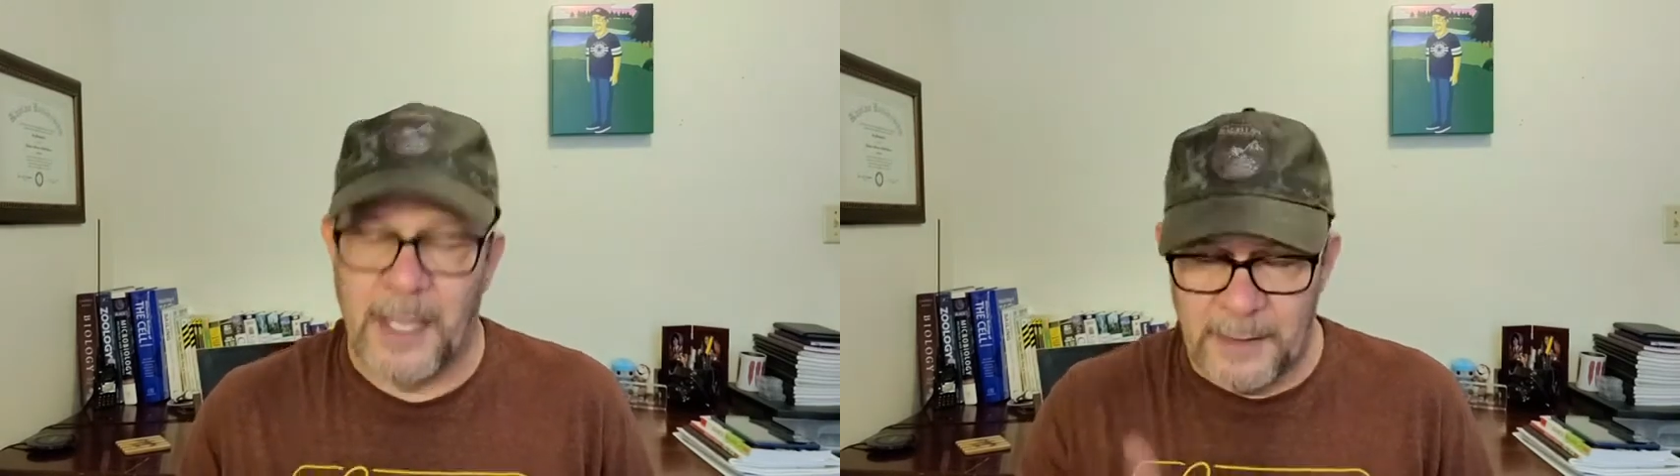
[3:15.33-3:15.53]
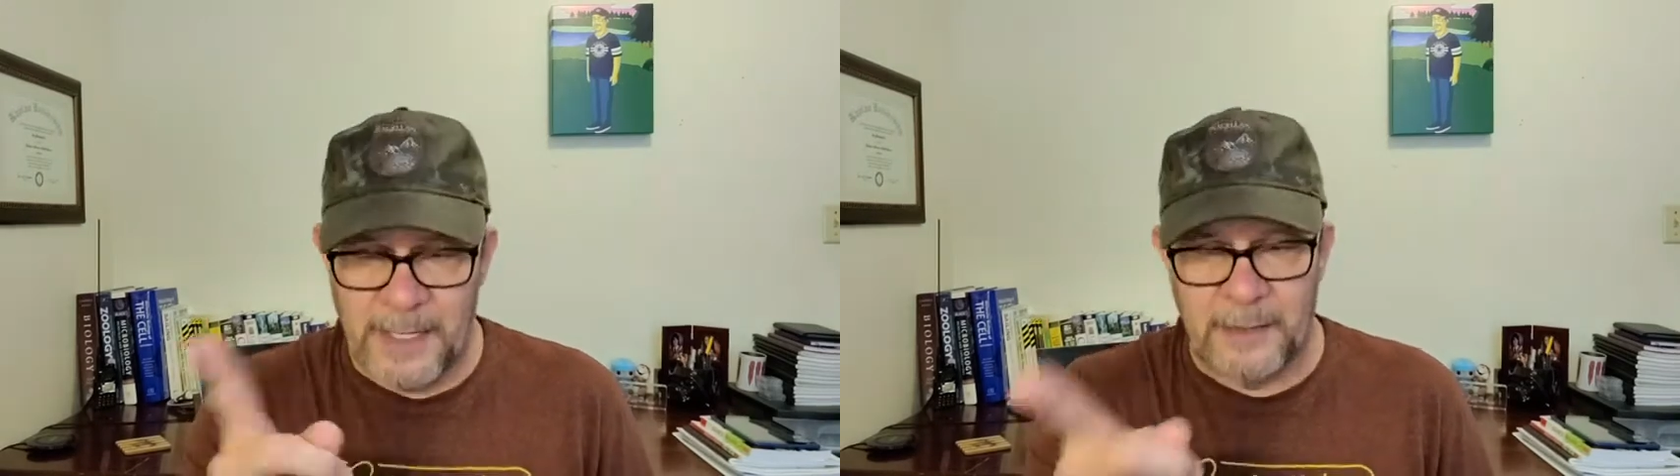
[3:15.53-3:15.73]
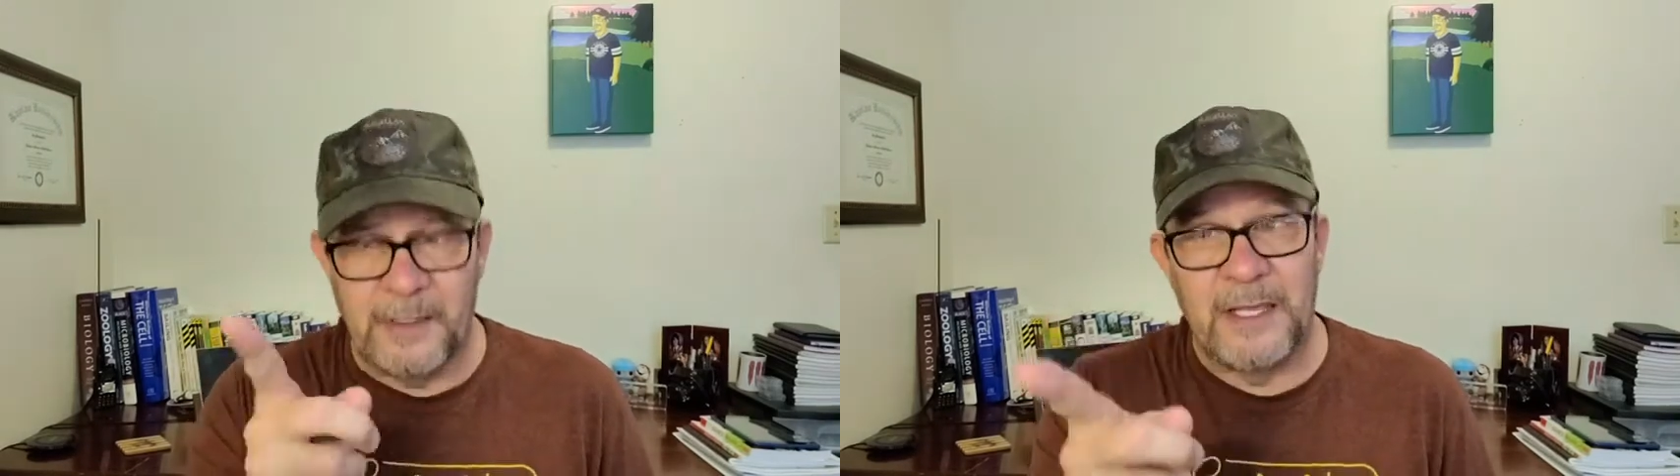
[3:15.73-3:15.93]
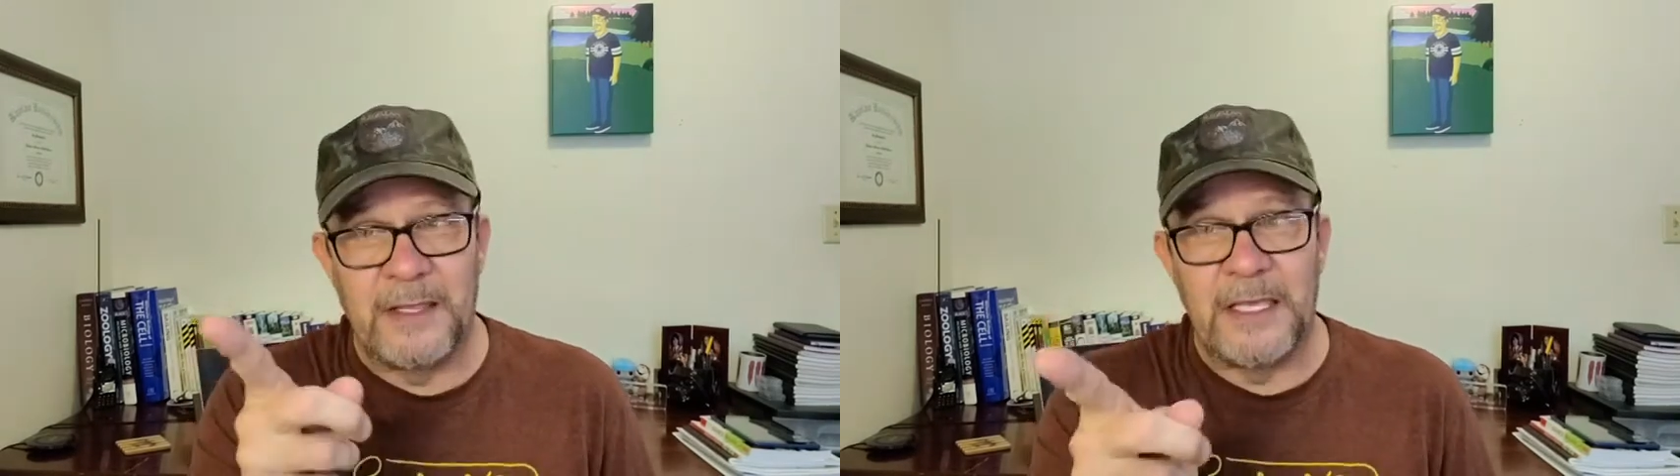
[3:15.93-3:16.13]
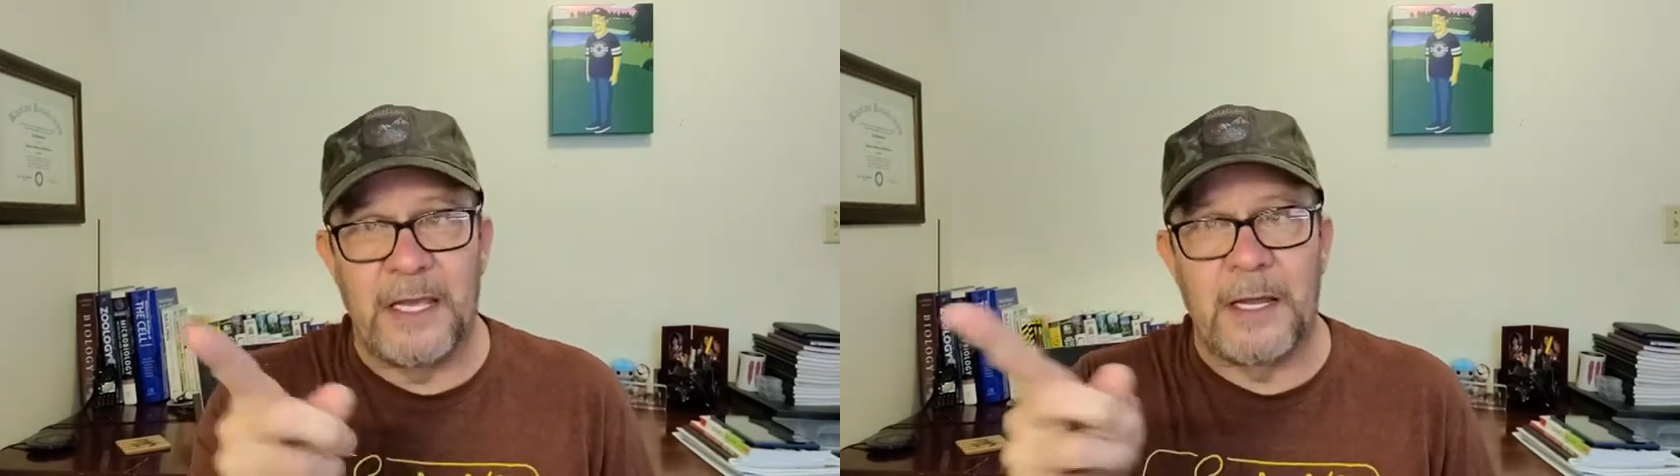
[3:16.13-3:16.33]
And in
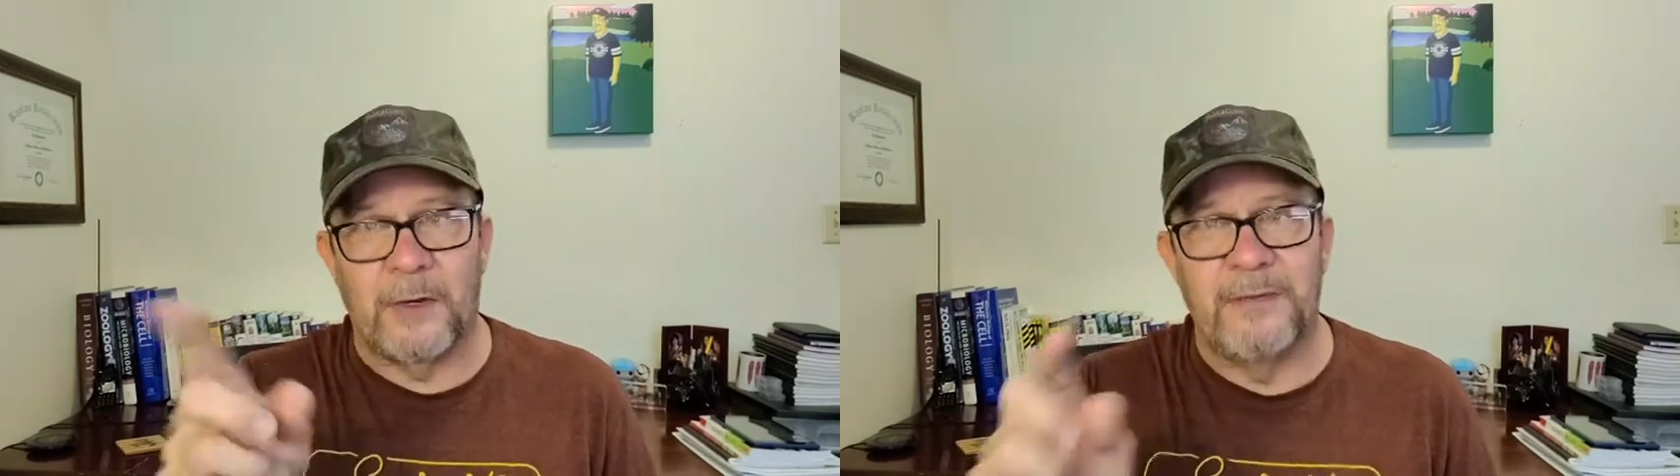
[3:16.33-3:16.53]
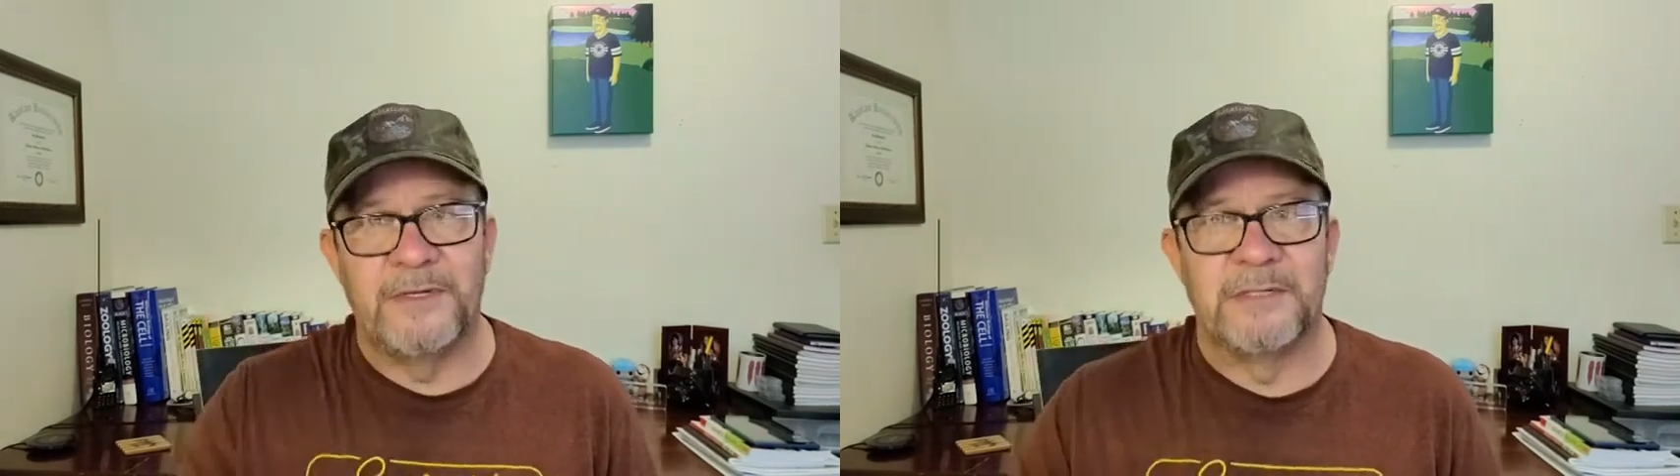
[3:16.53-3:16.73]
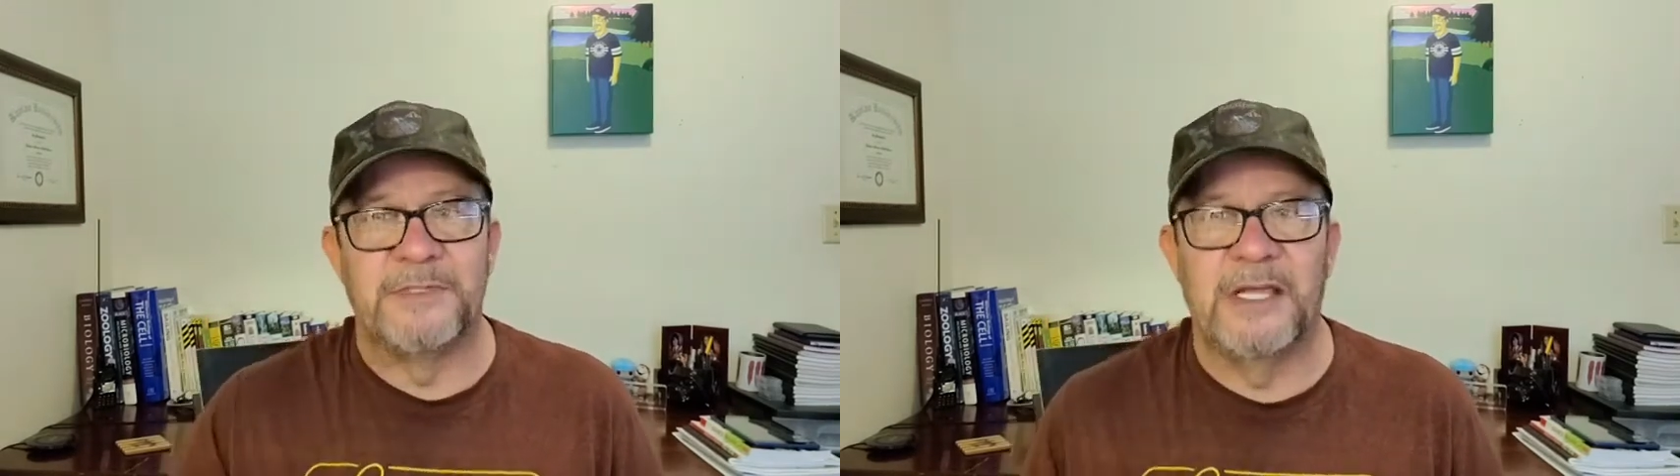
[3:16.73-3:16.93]
the end, I'll give you some